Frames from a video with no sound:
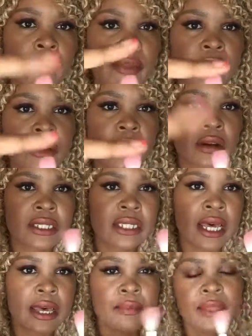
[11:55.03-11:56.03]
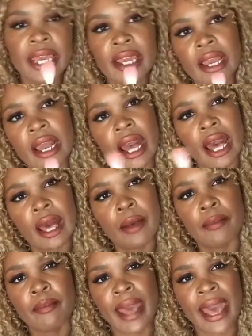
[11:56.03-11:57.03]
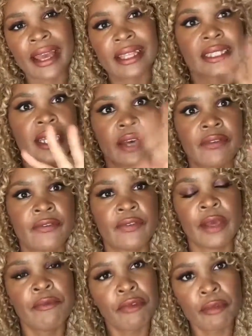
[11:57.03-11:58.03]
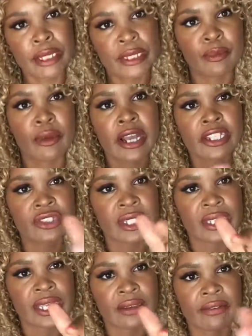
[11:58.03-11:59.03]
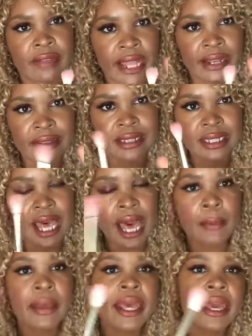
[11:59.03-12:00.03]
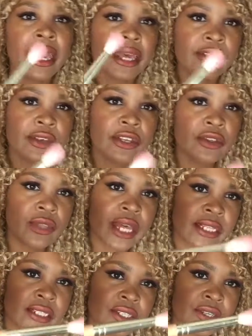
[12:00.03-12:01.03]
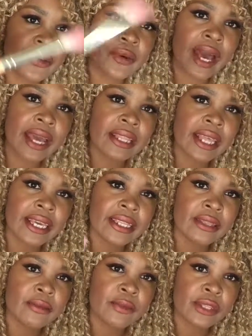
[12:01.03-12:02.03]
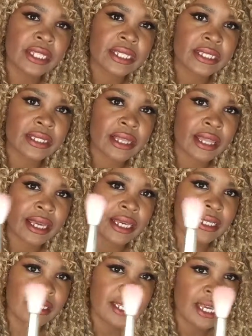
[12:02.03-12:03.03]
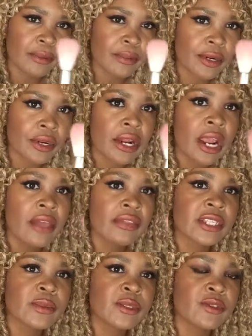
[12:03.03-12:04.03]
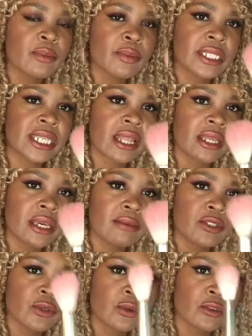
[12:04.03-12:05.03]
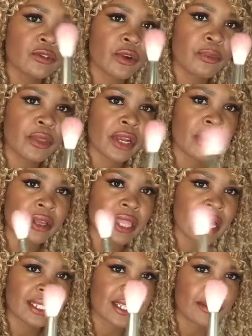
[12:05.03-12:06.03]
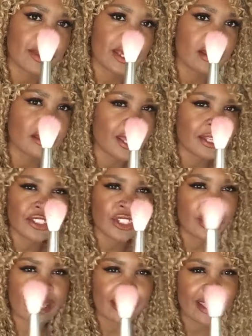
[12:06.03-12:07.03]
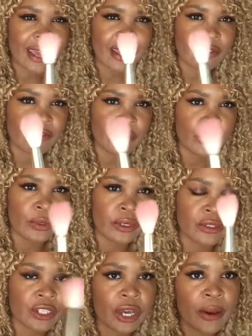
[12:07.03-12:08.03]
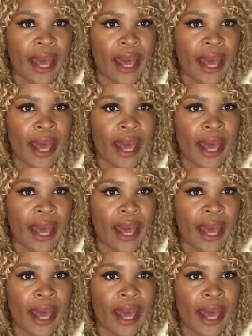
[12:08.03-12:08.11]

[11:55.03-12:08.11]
There are some like MAC has like a infamous brush that's like flat at the top, and you could do that too. I like them with a slight taper. This one's from Bdellium Tools from their classic pink collection that they had a few years ago.